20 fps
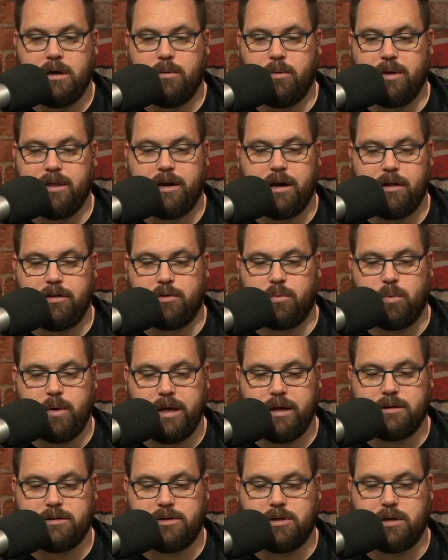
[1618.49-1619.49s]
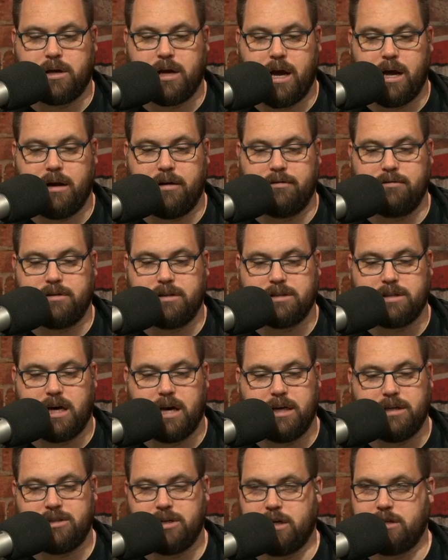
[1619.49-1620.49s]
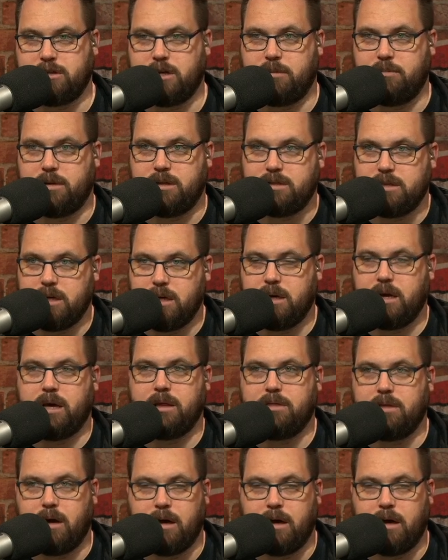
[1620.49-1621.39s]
With another week to kind of design Chase Edmonds in, I,